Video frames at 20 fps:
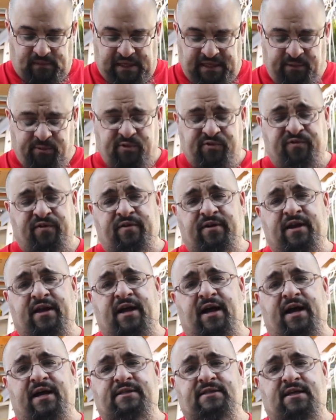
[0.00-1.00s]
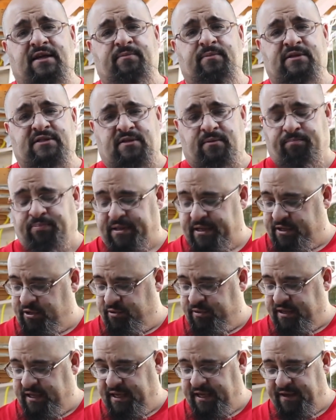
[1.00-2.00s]
He was very kind to give me some
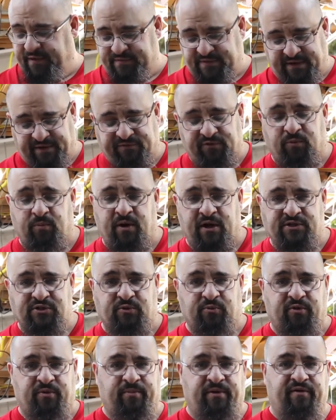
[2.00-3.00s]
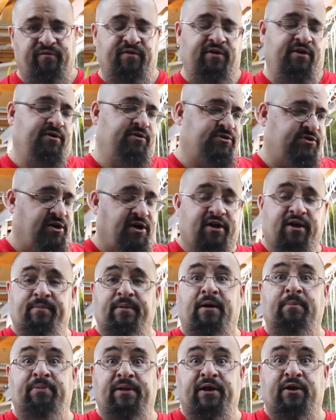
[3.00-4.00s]
pleco caves after watching one of my videos talking
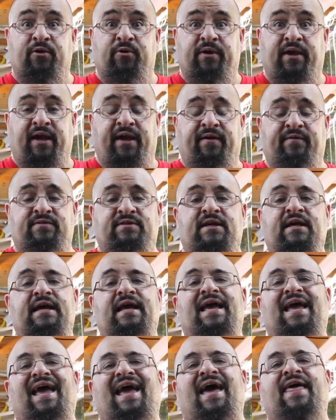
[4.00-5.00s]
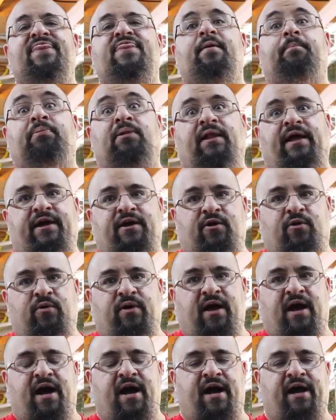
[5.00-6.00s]
about pleco caves and the
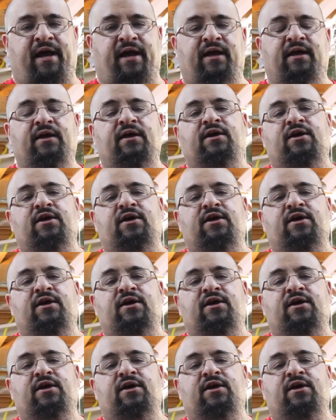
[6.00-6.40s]
pleco guy.